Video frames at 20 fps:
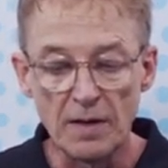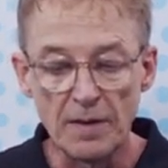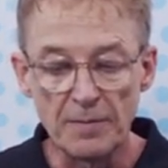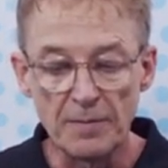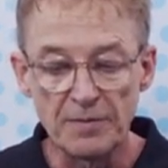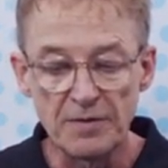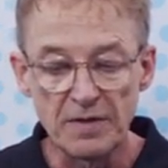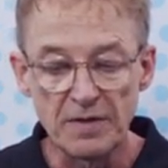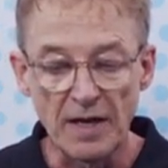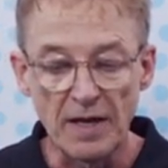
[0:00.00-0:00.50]

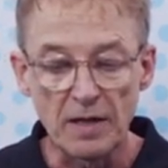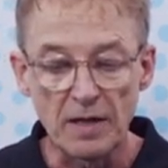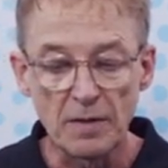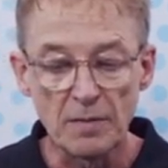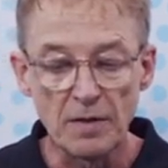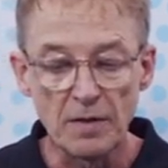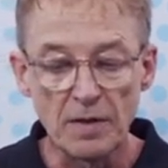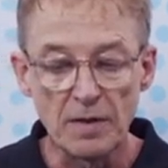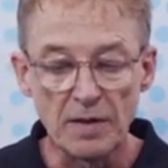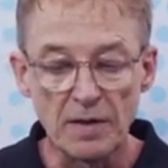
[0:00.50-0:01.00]
take
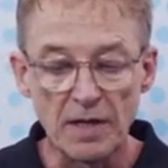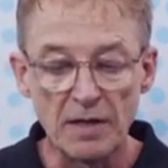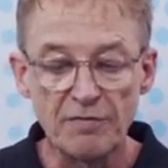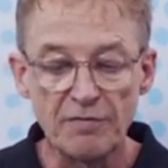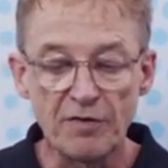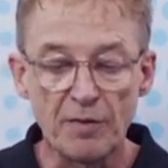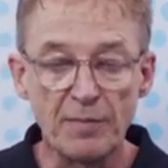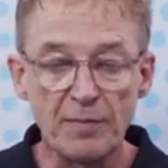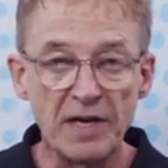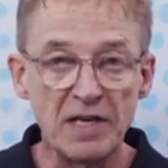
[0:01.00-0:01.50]

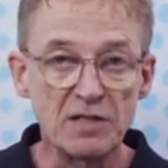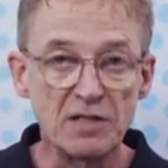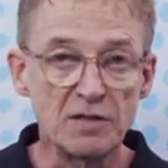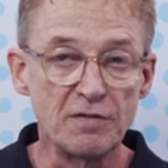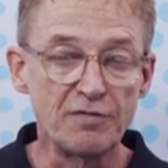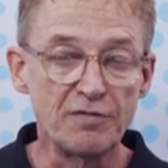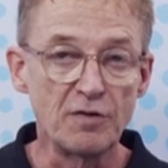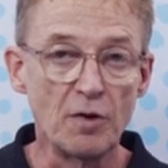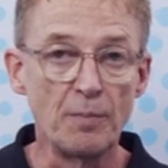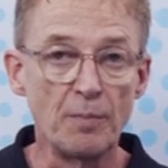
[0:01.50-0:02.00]
information
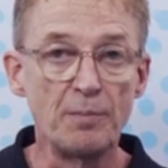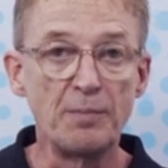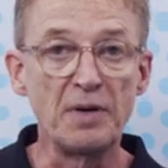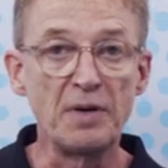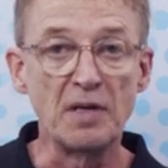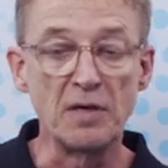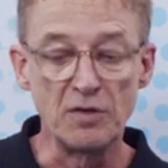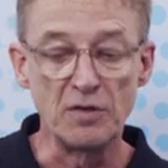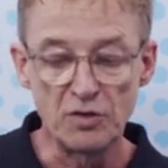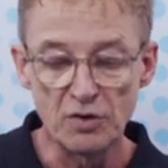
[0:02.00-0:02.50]
from pin
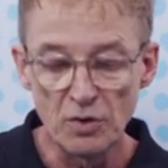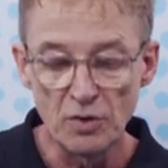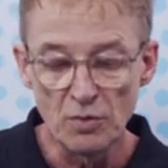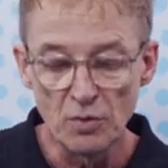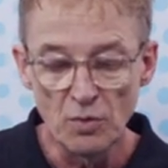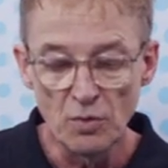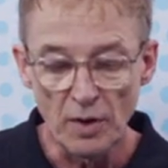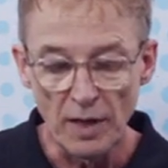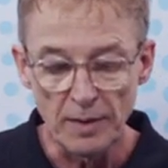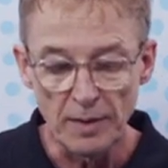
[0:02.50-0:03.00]
2
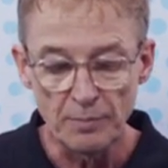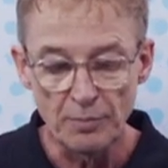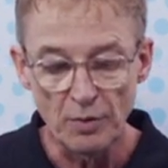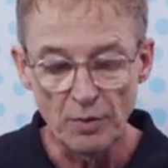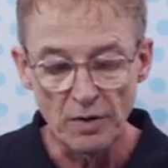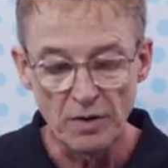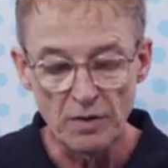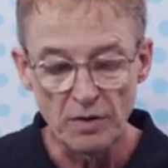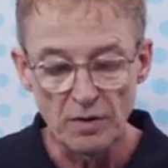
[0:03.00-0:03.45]
and put it